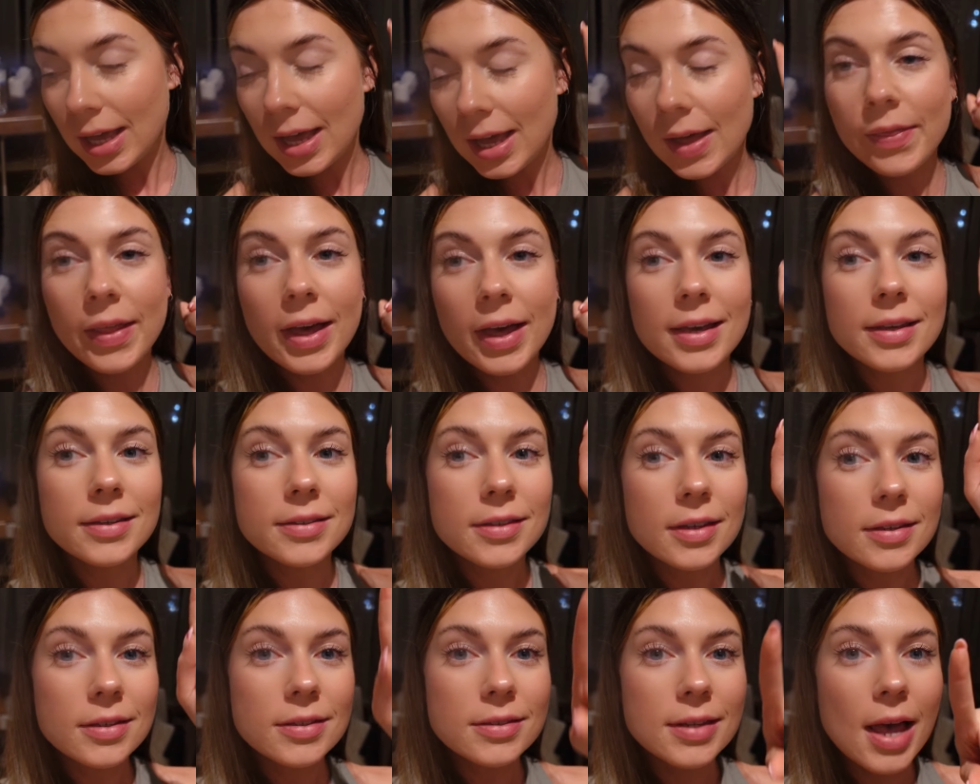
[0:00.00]
and that is
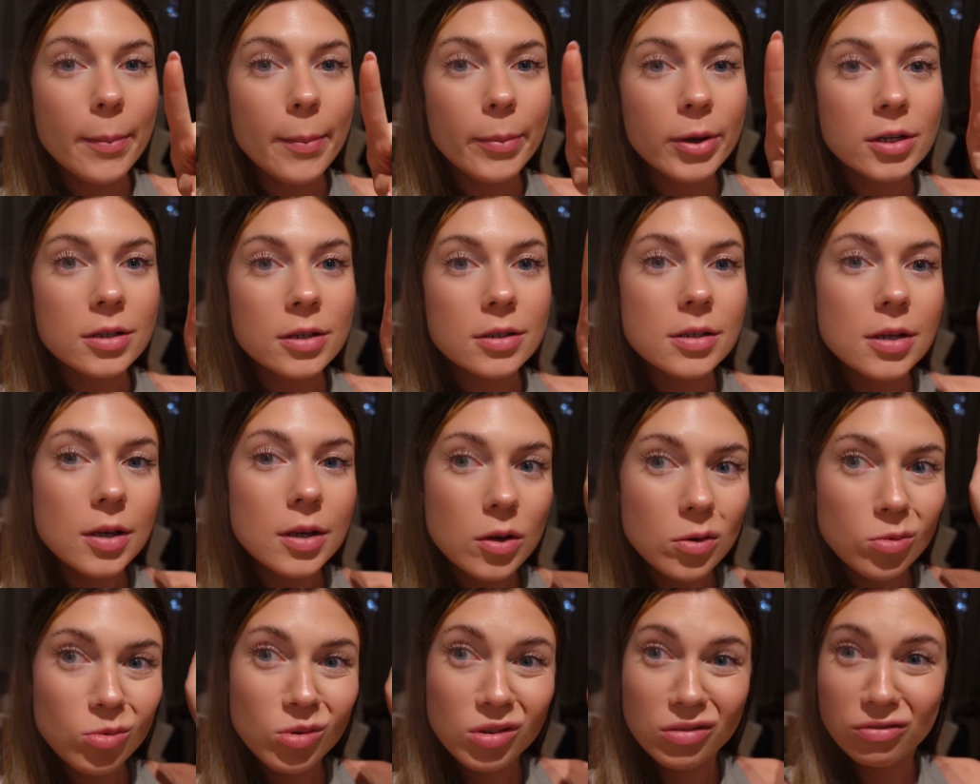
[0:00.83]
salmon
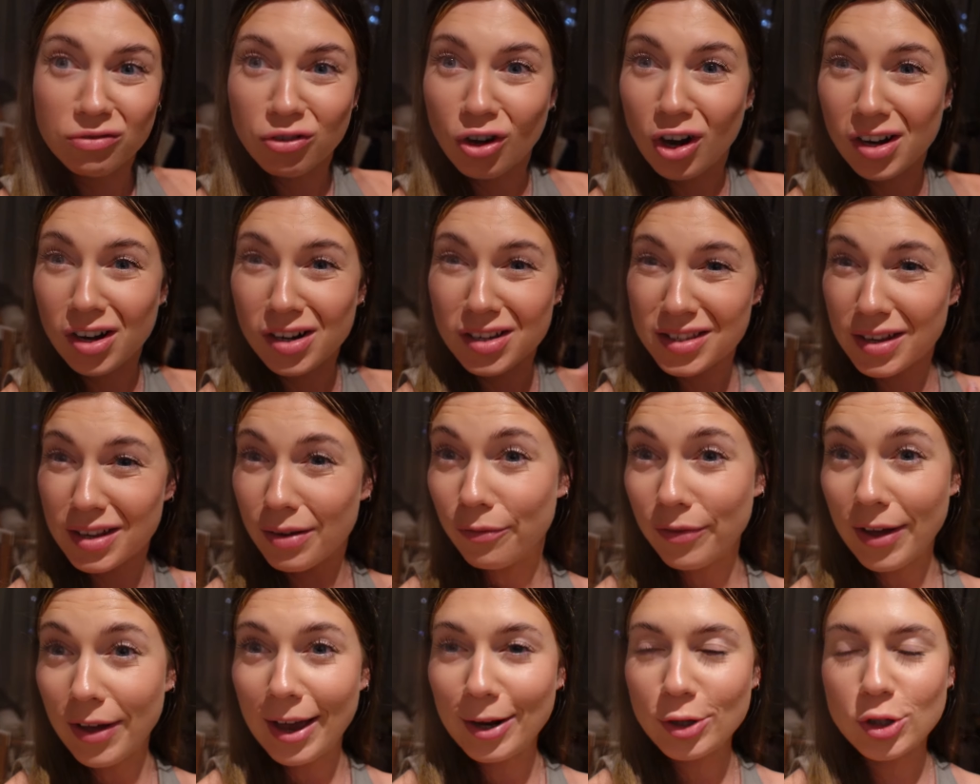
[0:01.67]
with rice and
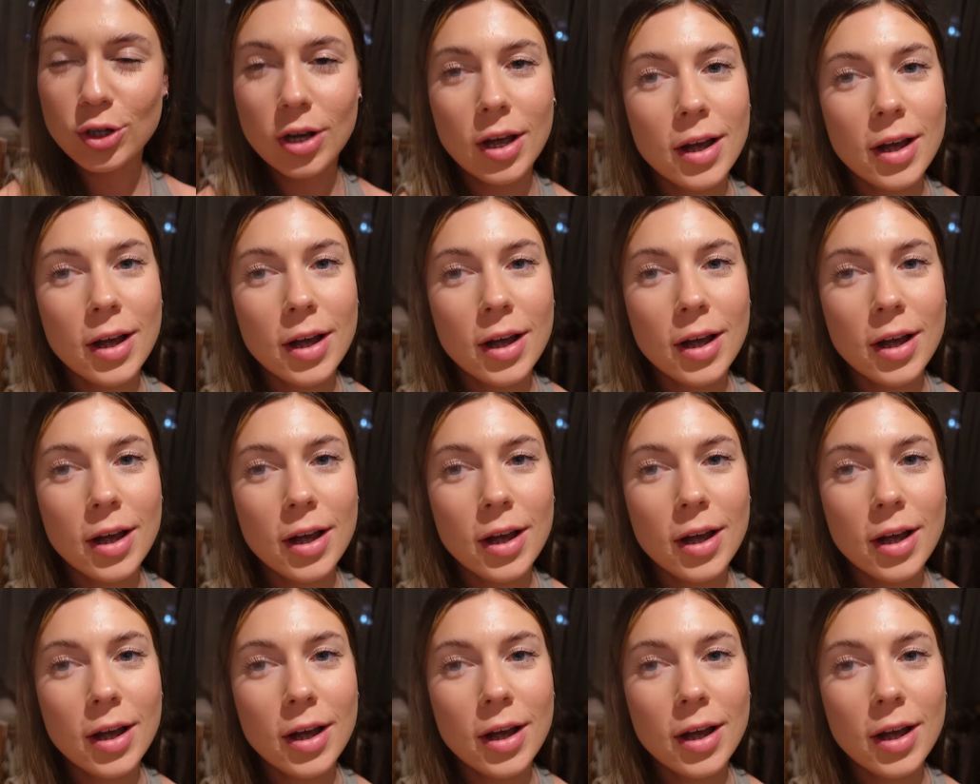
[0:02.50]
veg.